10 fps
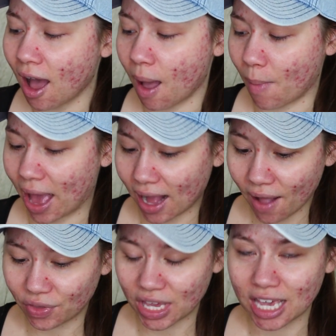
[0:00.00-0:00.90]
I
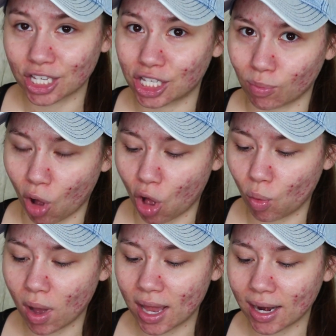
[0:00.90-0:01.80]
got the
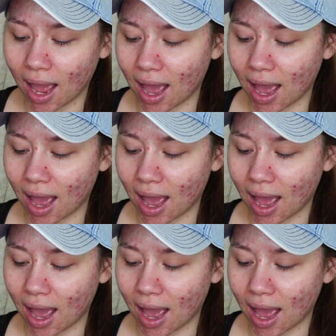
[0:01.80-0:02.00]
small one.